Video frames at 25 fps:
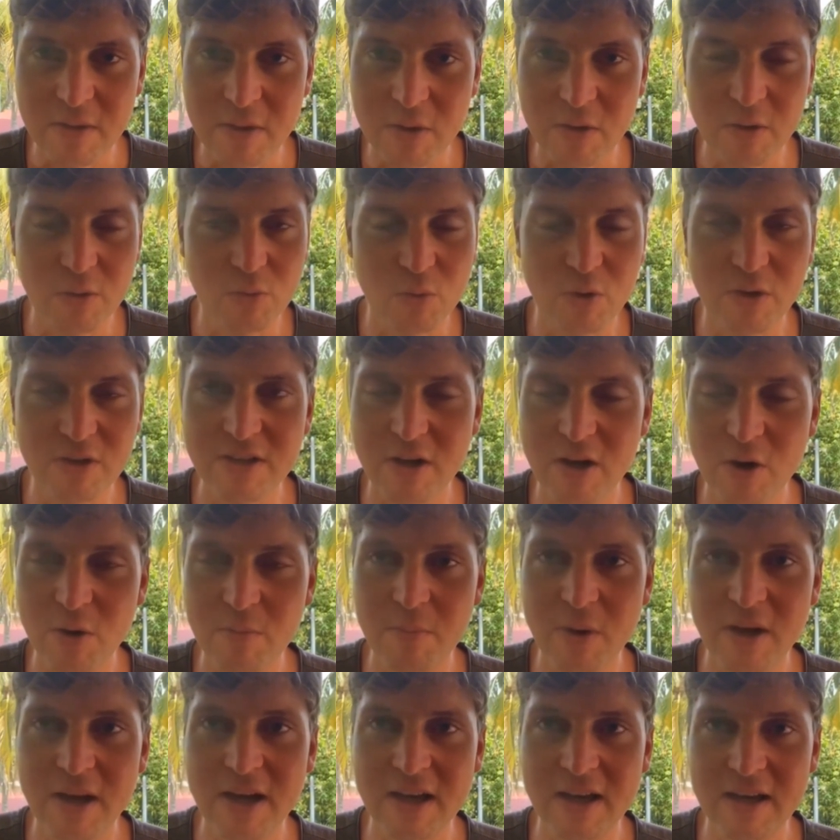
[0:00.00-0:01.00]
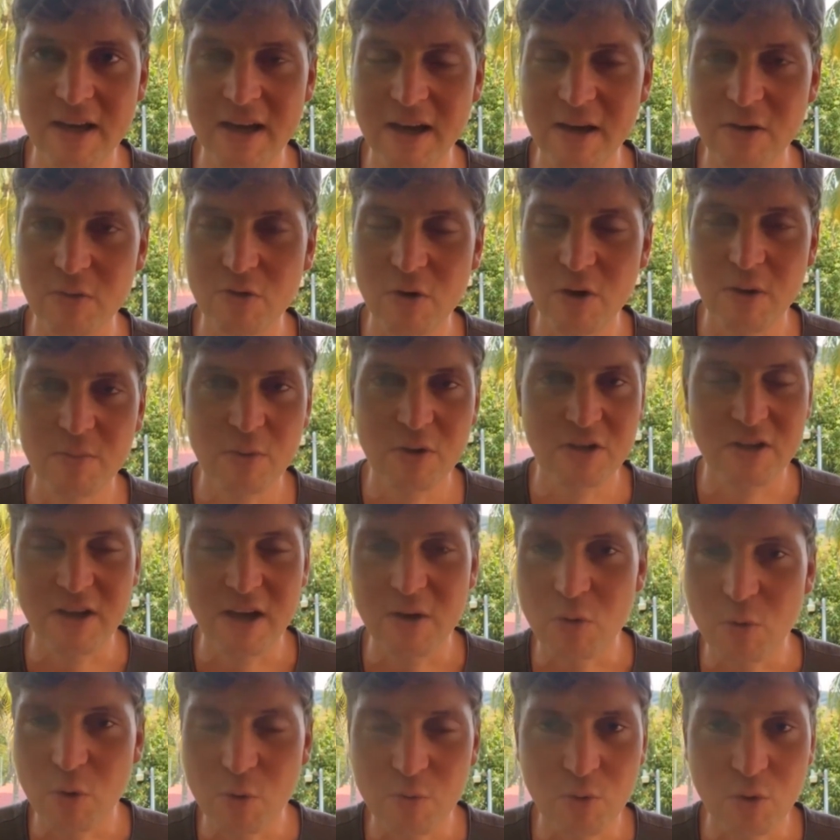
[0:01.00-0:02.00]
With fiat money at 3%
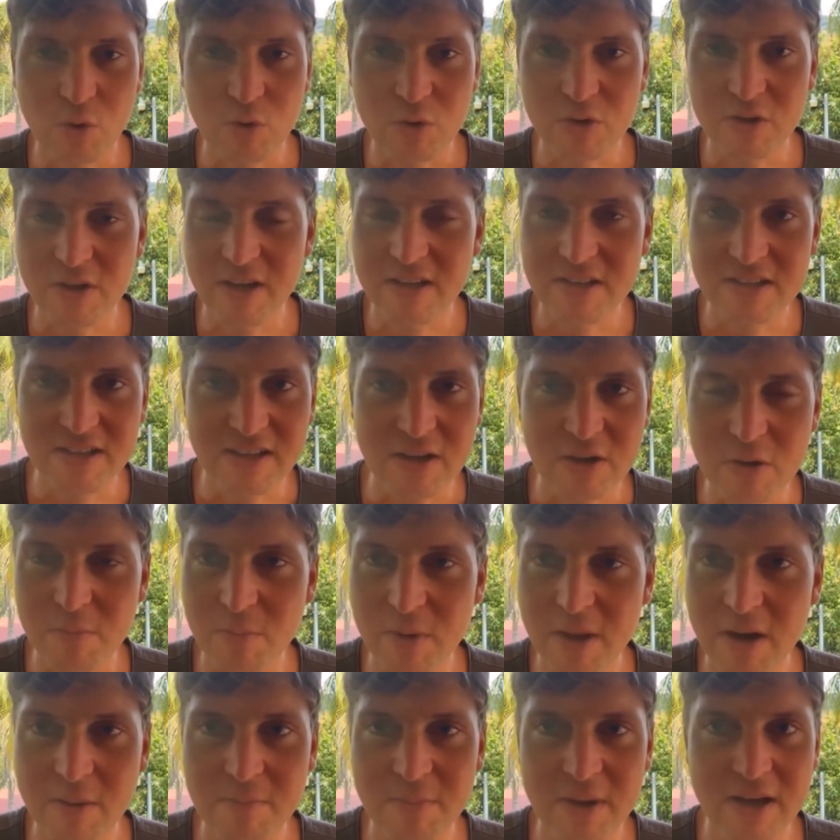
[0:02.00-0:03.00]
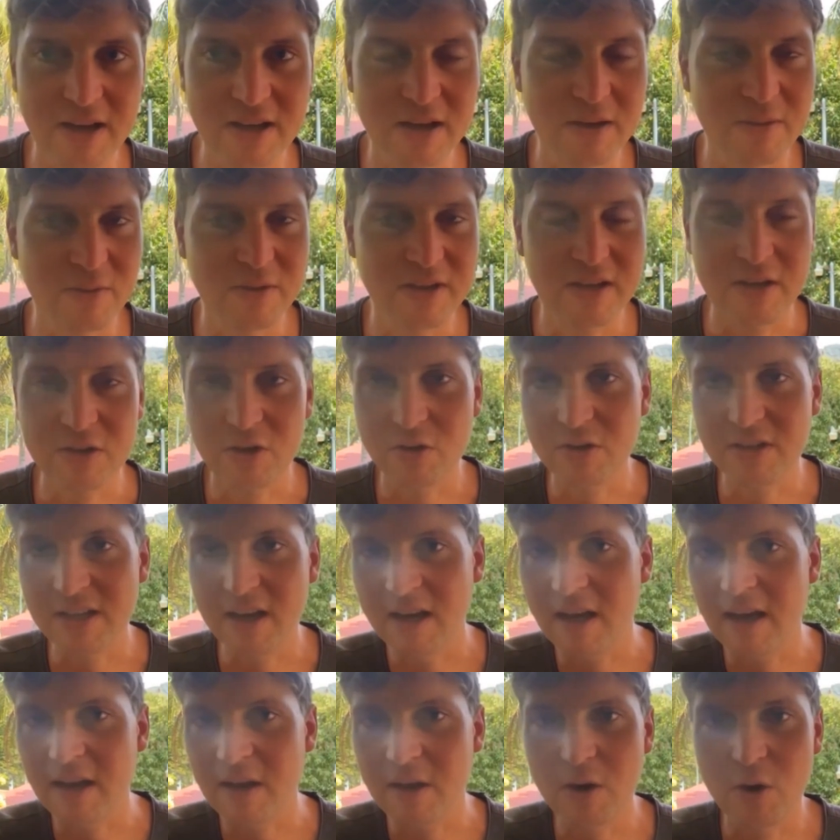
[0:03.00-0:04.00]
or more, consider plan B. Then you
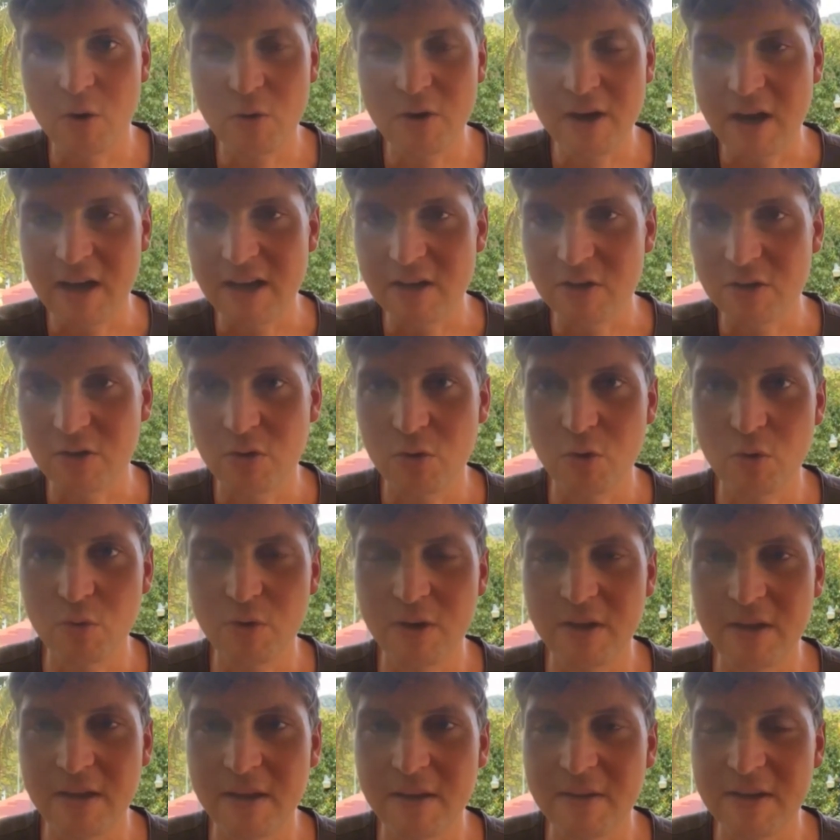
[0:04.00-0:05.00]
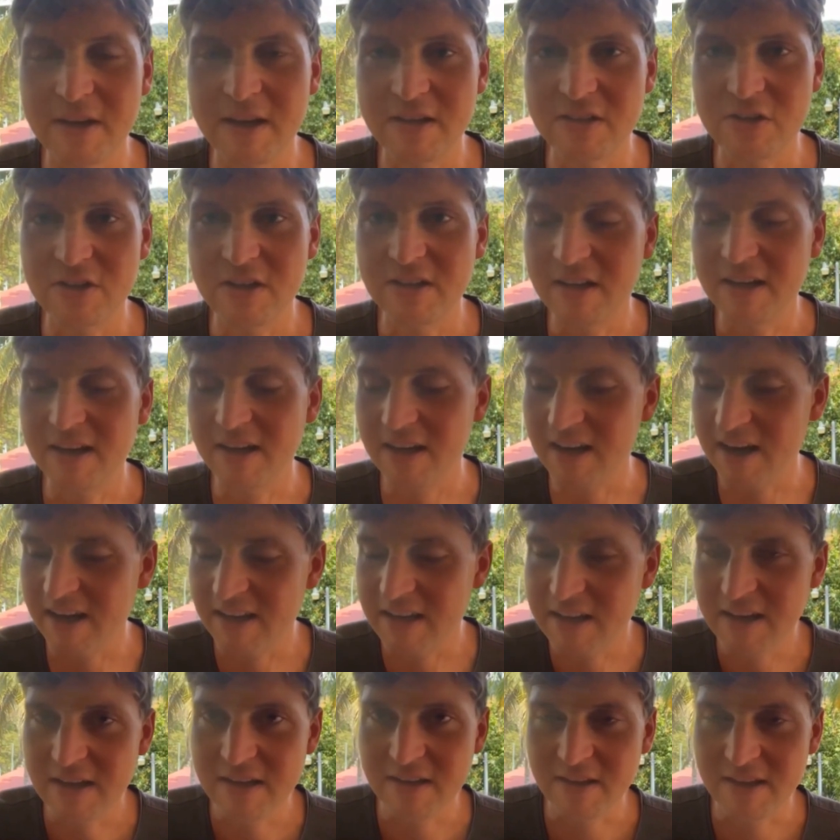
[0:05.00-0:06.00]
say, okay, screw it, let's just neglect
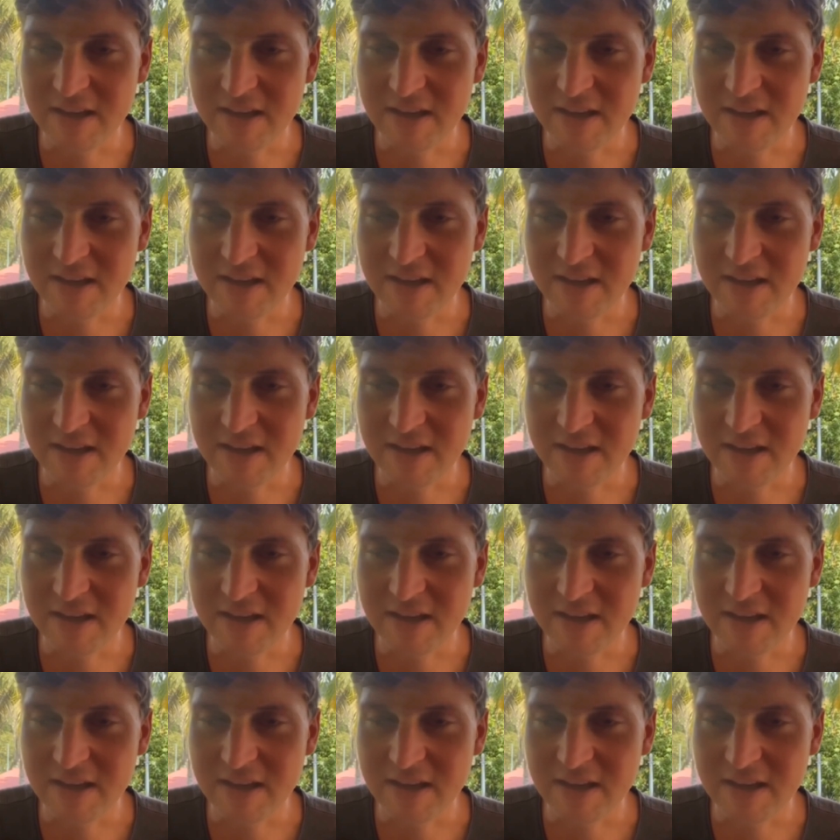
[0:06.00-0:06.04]
it.